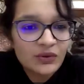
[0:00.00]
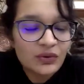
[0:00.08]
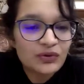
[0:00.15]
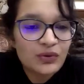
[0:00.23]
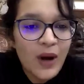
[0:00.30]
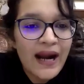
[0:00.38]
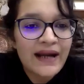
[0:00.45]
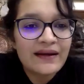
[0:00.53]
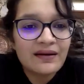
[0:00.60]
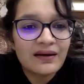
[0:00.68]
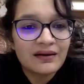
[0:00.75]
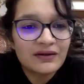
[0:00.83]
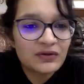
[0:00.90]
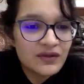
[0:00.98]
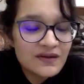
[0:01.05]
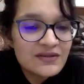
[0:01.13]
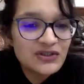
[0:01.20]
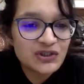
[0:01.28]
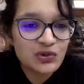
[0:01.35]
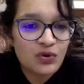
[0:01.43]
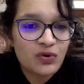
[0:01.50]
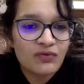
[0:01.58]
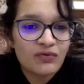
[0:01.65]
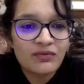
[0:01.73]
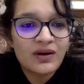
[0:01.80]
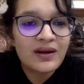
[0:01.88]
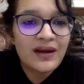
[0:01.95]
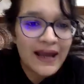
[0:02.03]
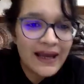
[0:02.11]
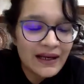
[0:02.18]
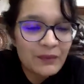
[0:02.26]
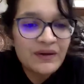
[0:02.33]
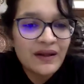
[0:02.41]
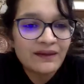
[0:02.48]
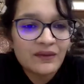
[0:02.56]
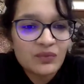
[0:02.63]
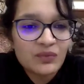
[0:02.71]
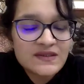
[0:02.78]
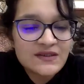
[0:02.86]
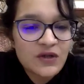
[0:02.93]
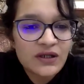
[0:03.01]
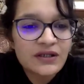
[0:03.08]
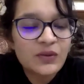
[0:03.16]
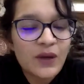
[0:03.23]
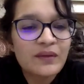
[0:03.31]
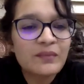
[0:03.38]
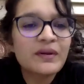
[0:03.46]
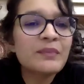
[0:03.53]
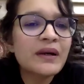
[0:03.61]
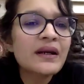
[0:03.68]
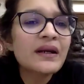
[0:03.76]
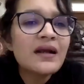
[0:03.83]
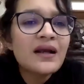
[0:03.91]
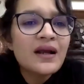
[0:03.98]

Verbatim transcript: you did the show and Abhinandan would sit on it quite a bit, but